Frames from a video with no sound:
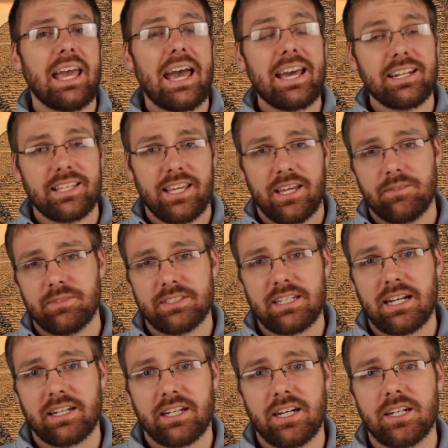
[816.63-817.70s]
At
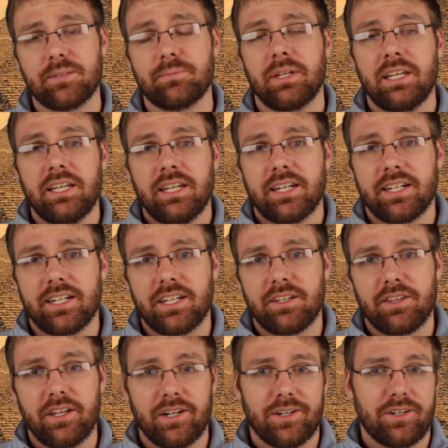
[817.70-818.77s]
Canva.com,
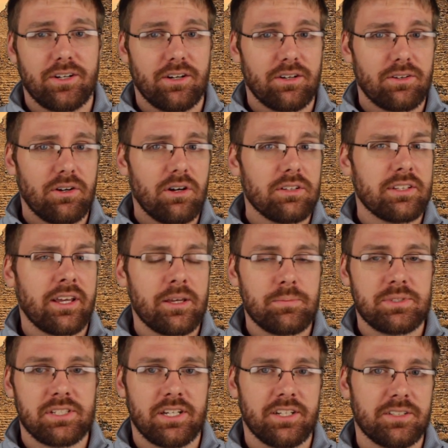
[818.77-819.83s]
there are all
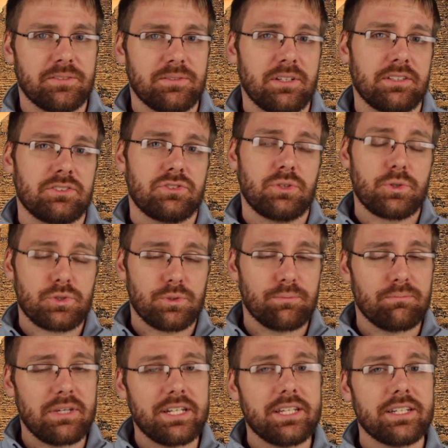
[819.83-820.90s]
types of social
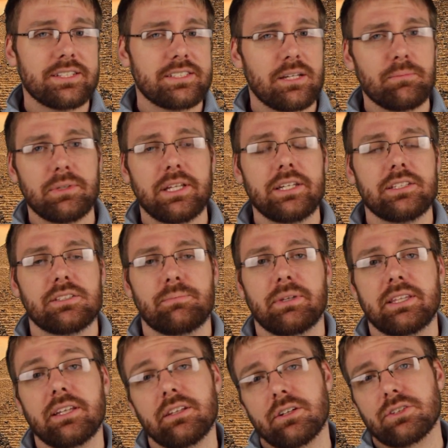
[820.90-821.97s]
media templates,
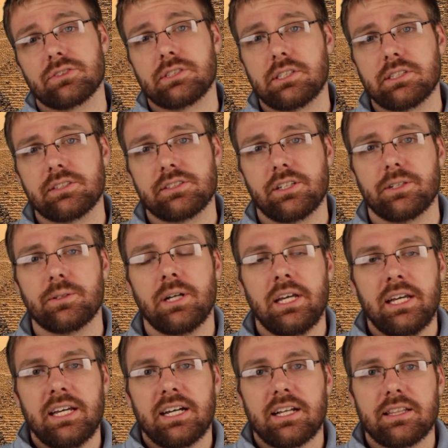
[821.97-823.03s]
but then there's also
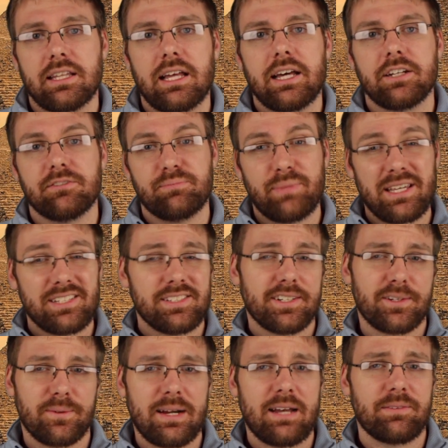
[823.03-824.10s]
a lot of
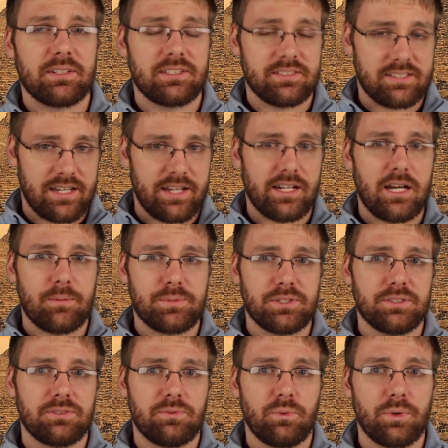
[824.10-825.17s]
basic graphic design
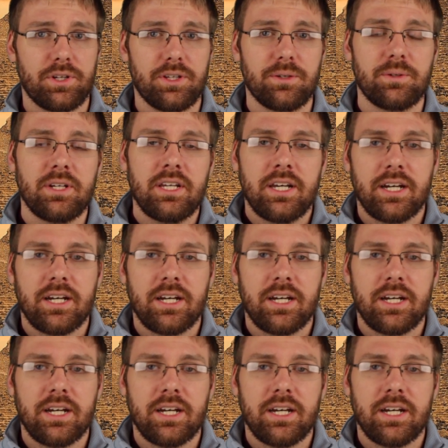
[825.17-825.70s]
options for you.